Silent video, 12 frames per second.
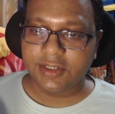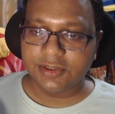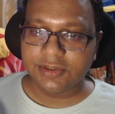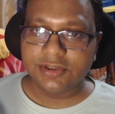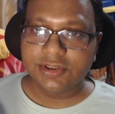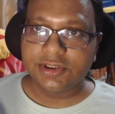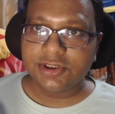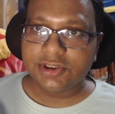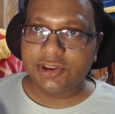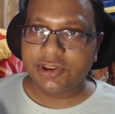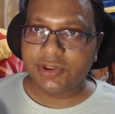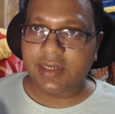So
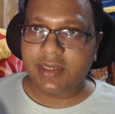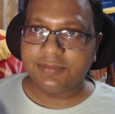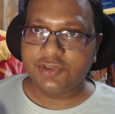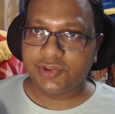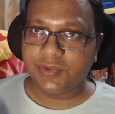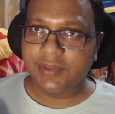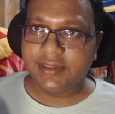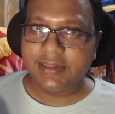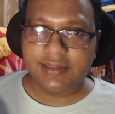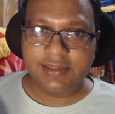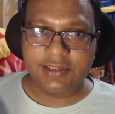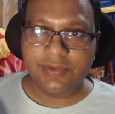I'm showing
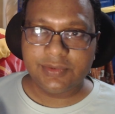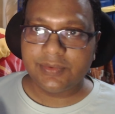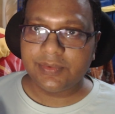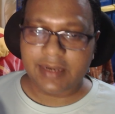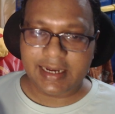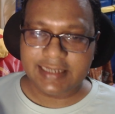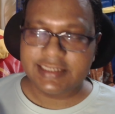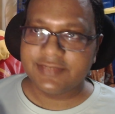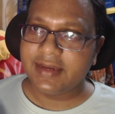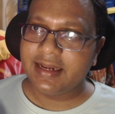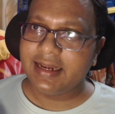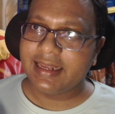you as well,
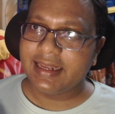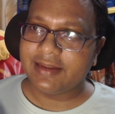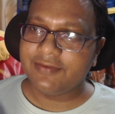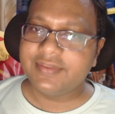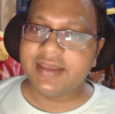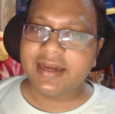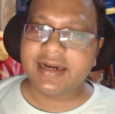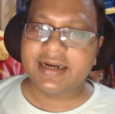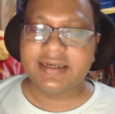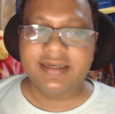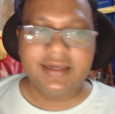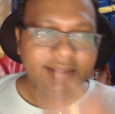like if there are
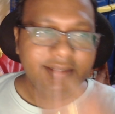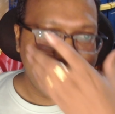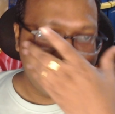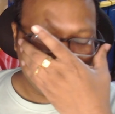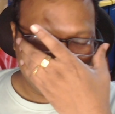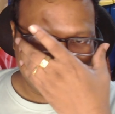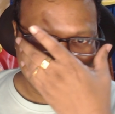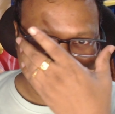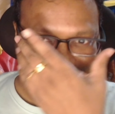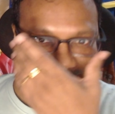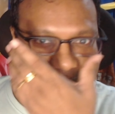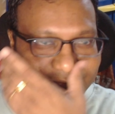
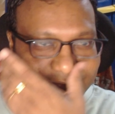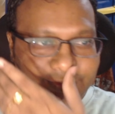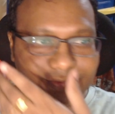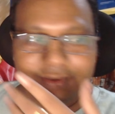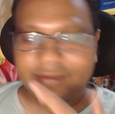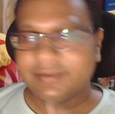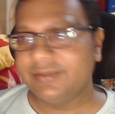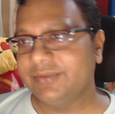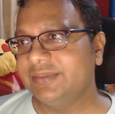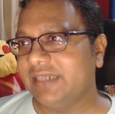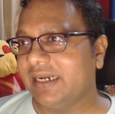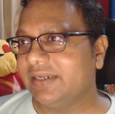if you want to do
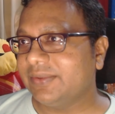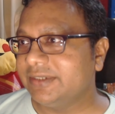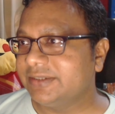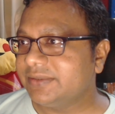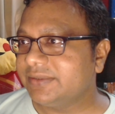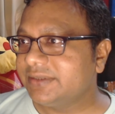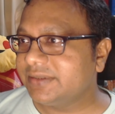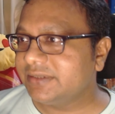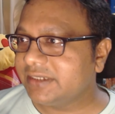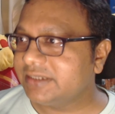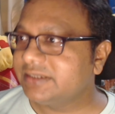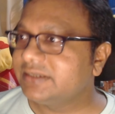that also, so just
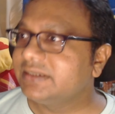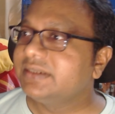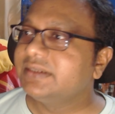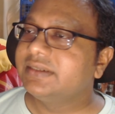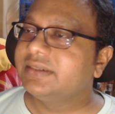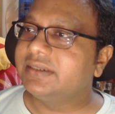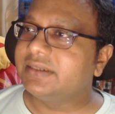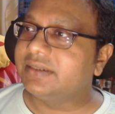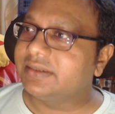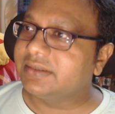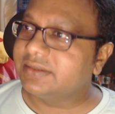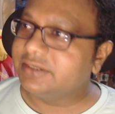
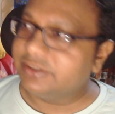use this